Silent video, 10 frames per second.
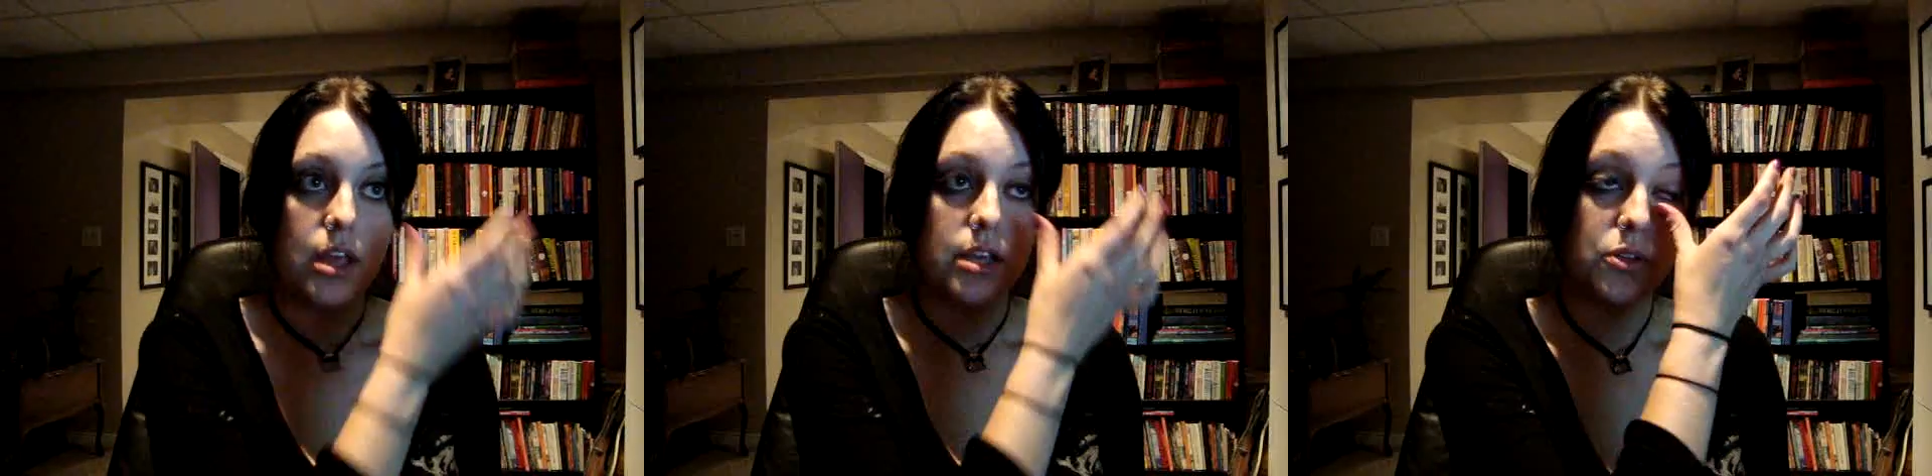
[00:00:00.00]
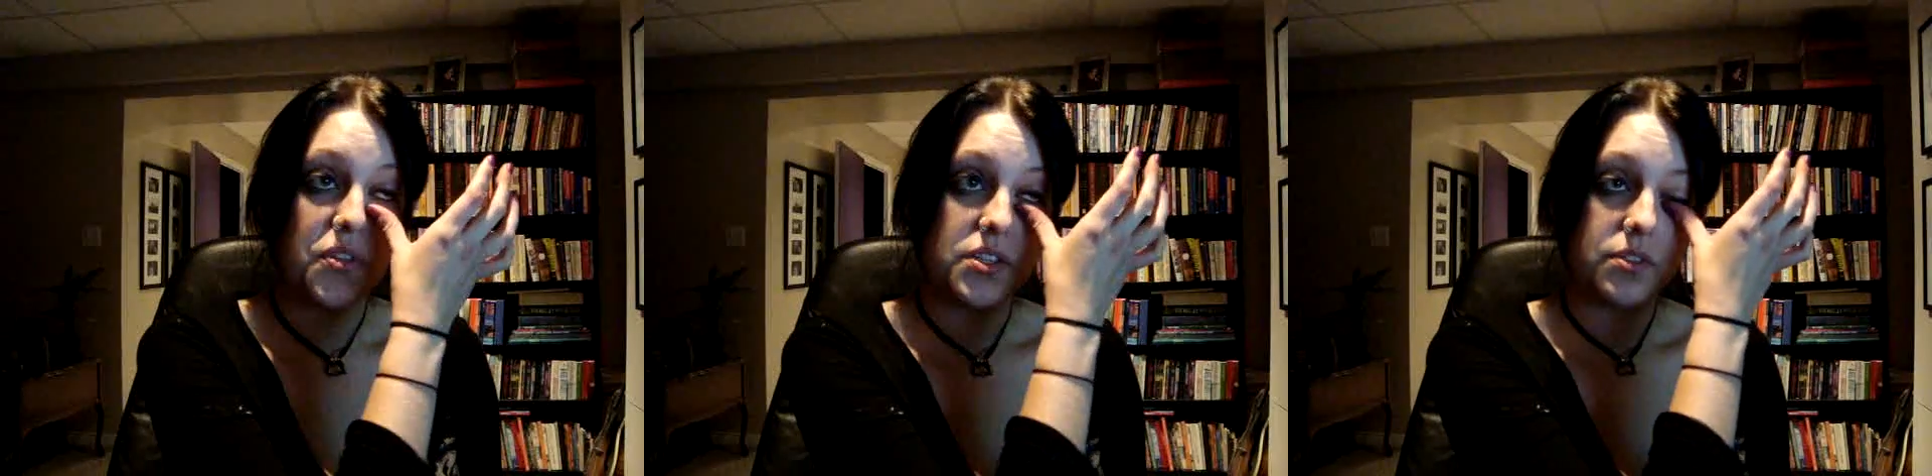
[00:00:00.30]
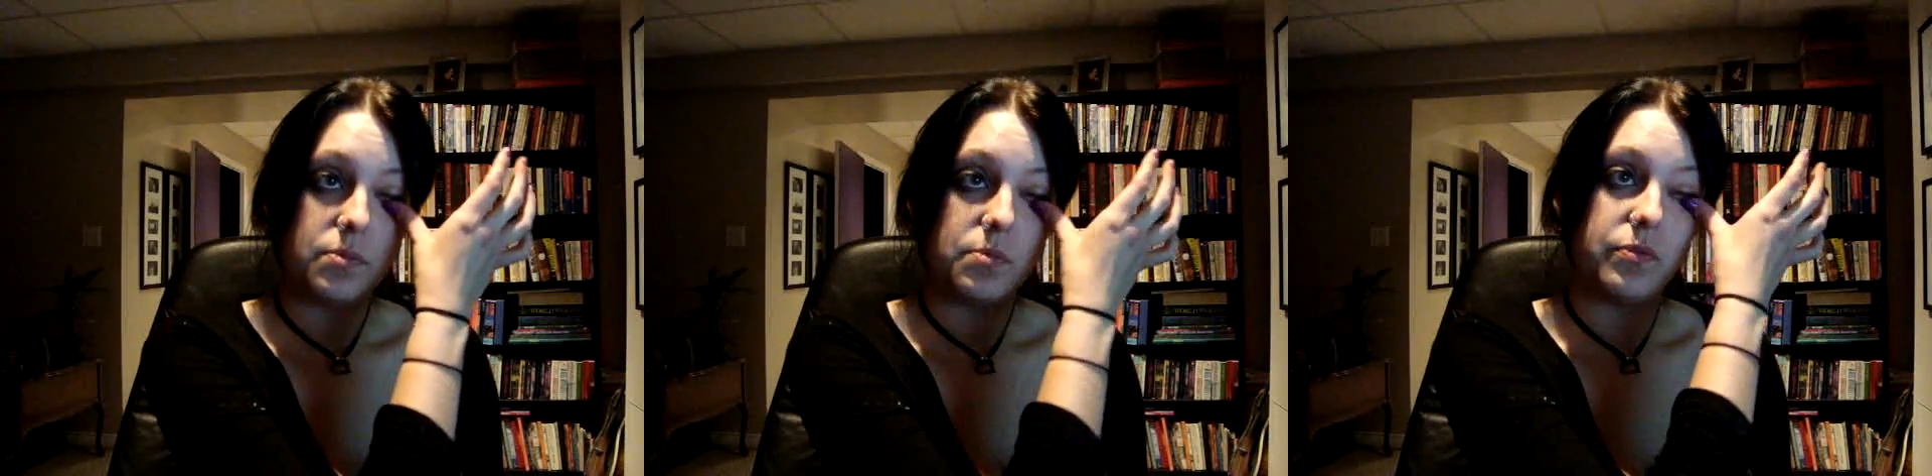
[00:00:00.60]
So
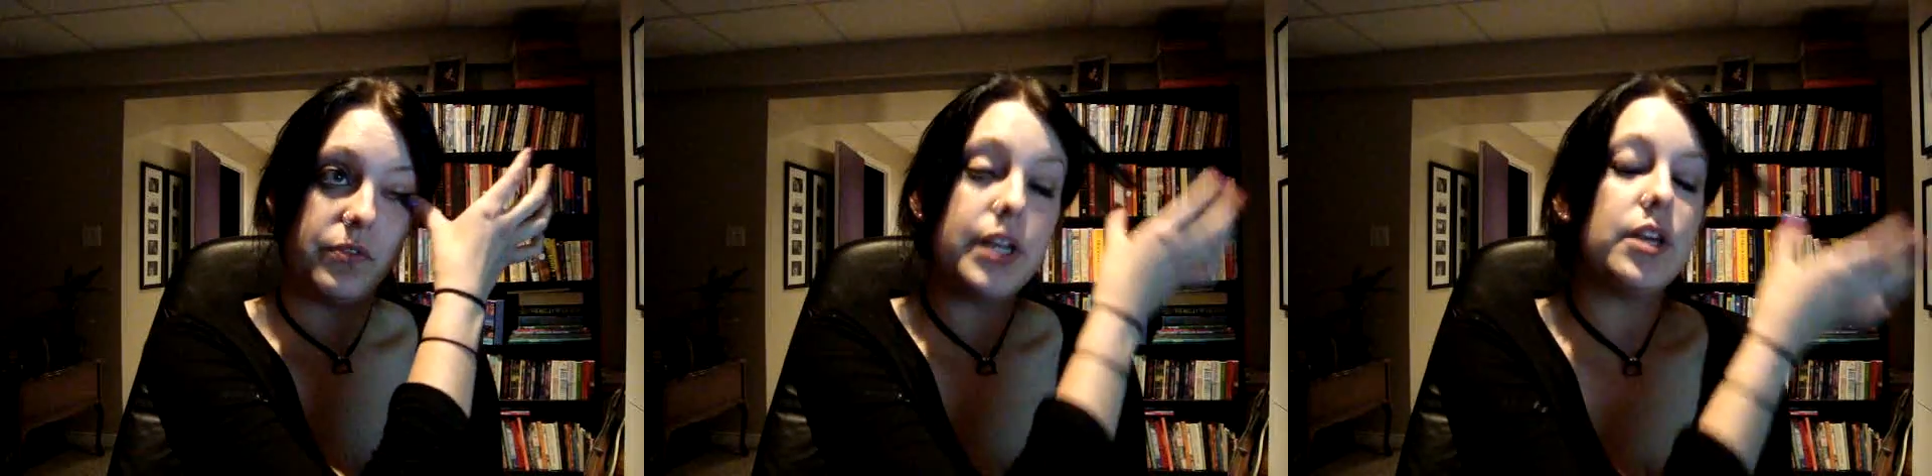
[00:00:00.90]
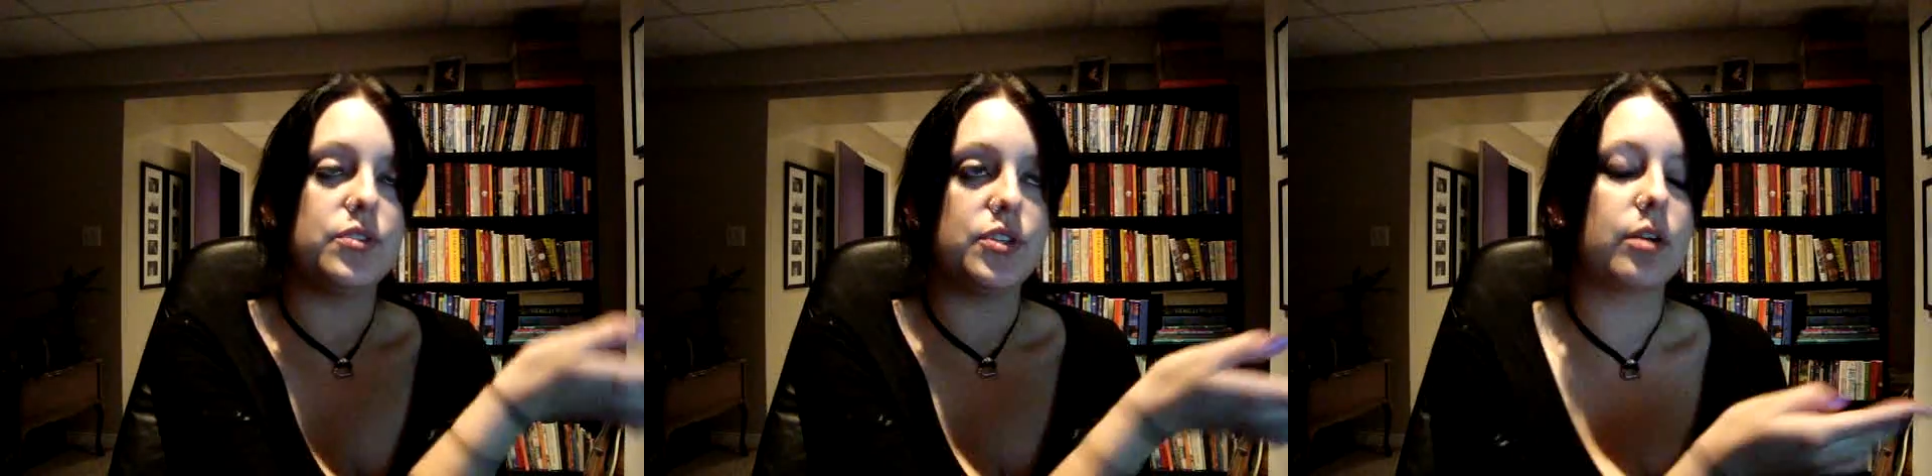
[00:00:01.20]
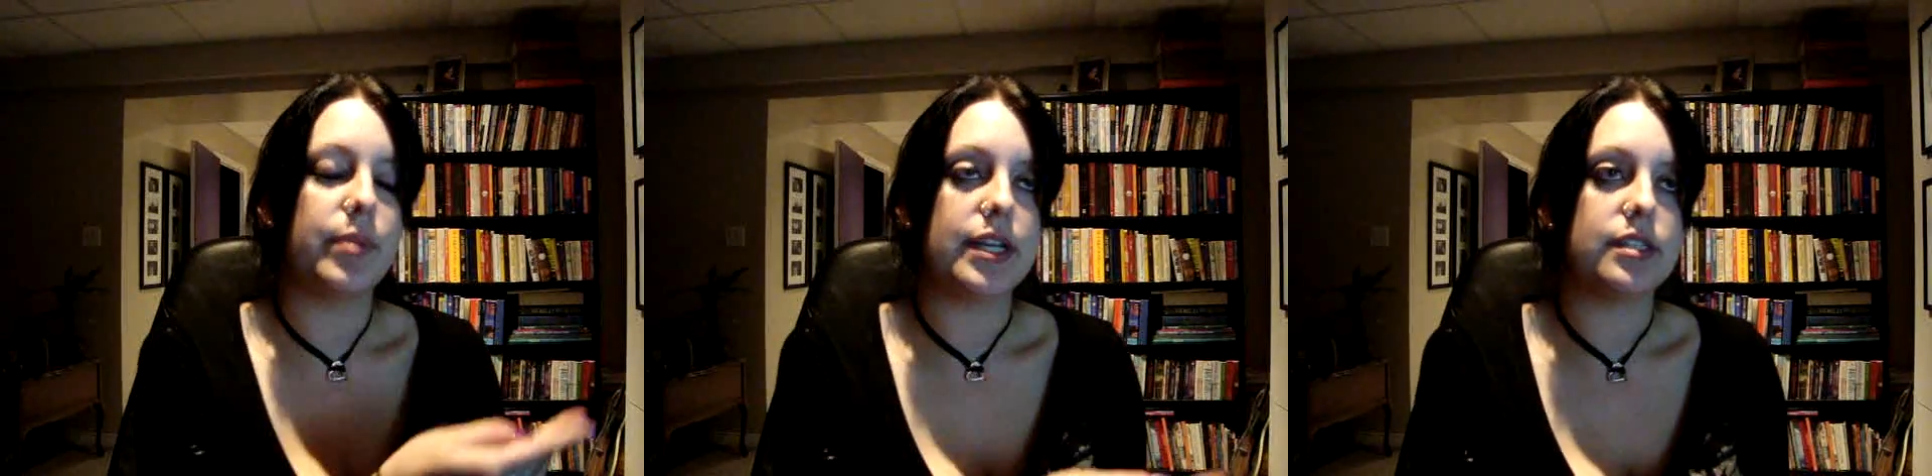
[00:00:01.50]
this video
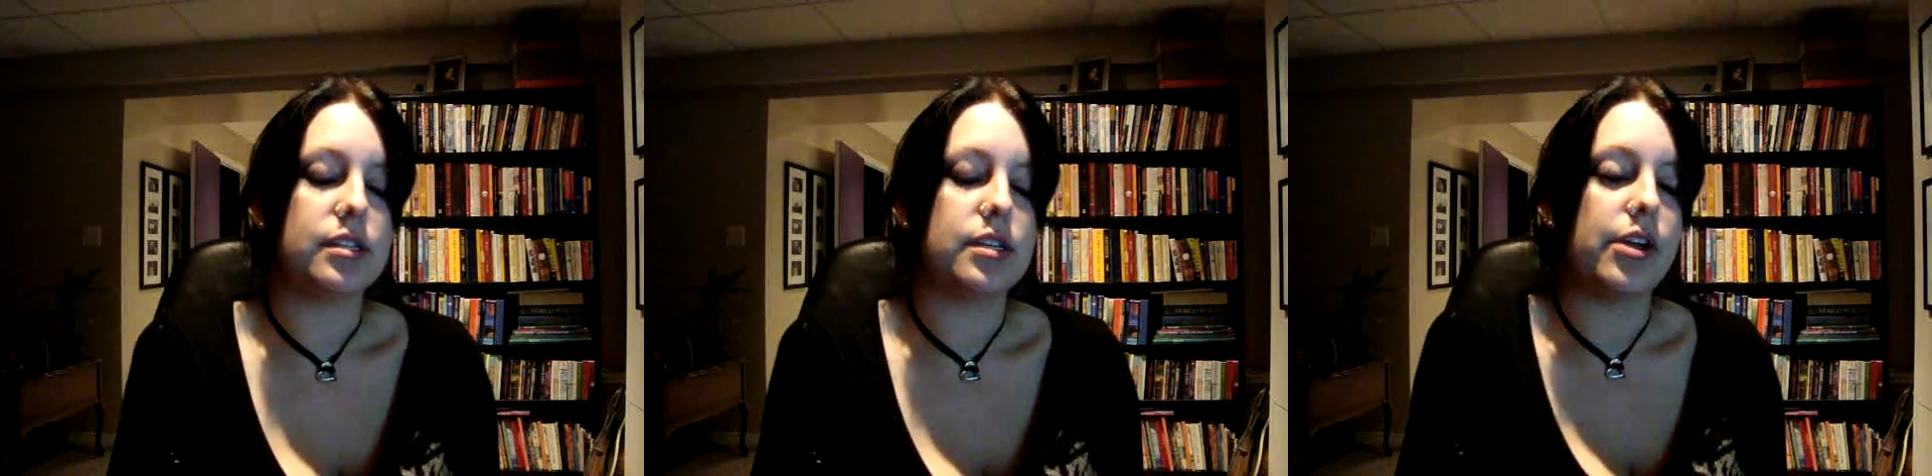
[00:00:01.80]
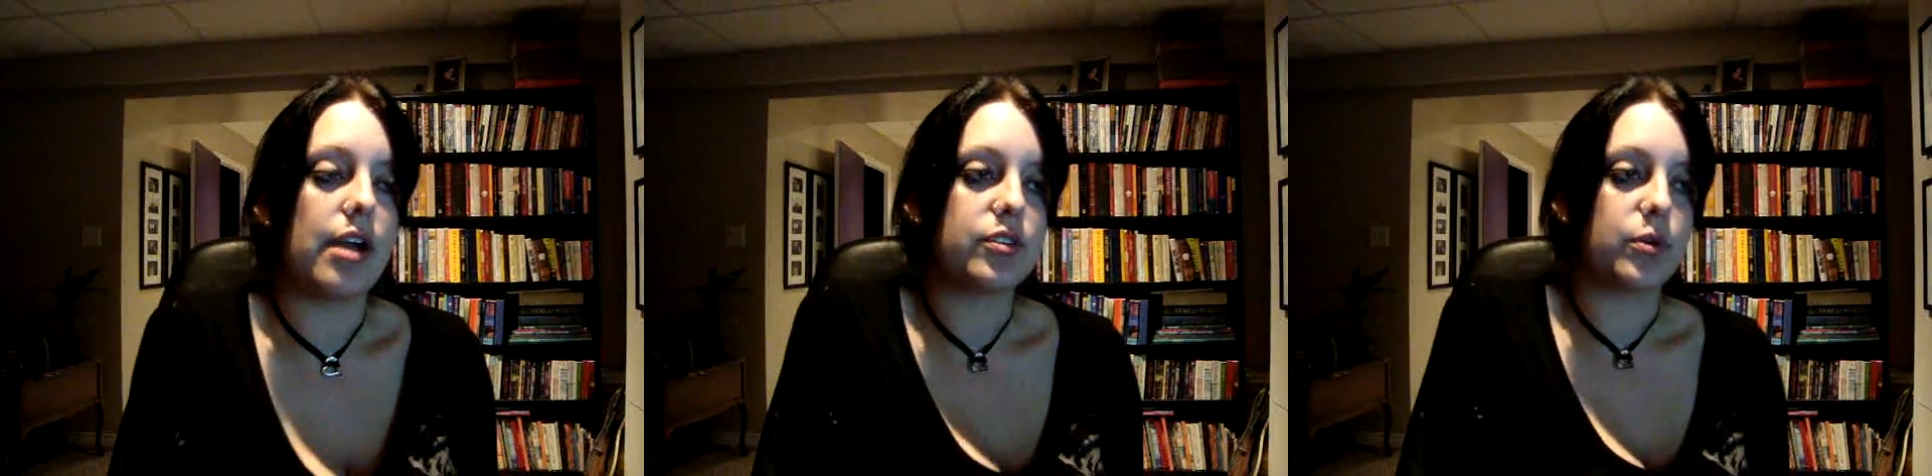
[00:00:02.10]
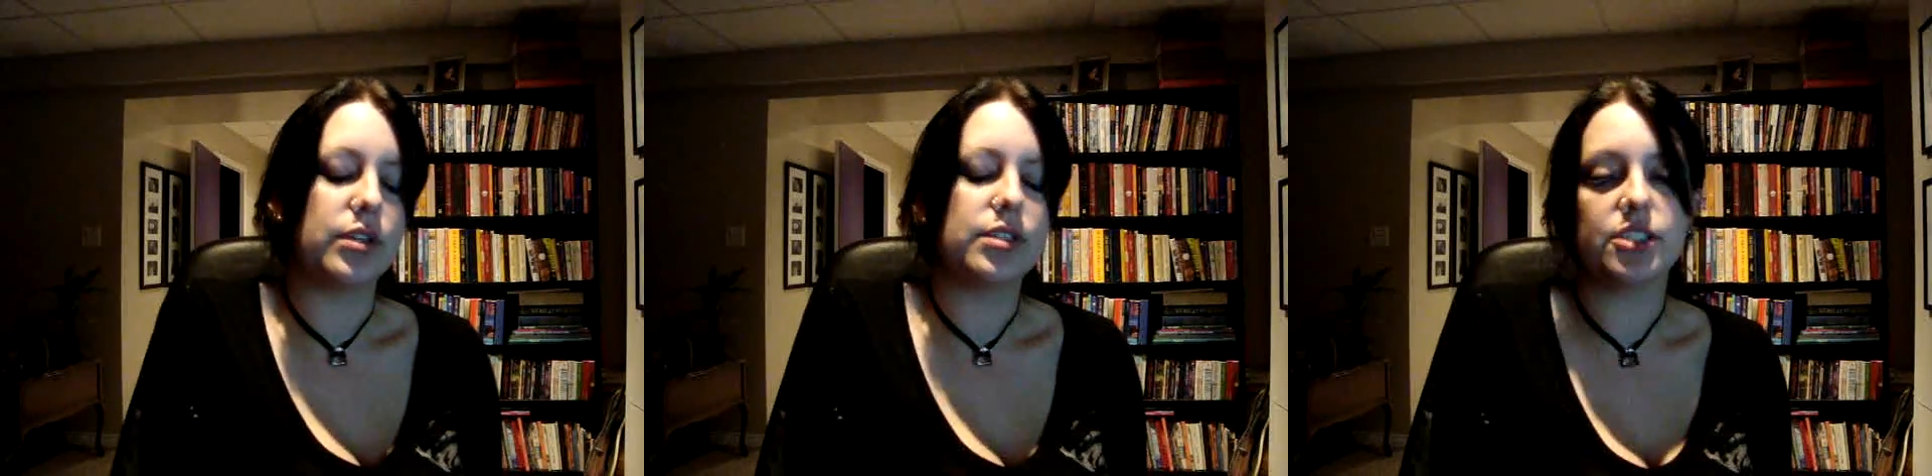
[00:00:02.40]
took place a year afterwards,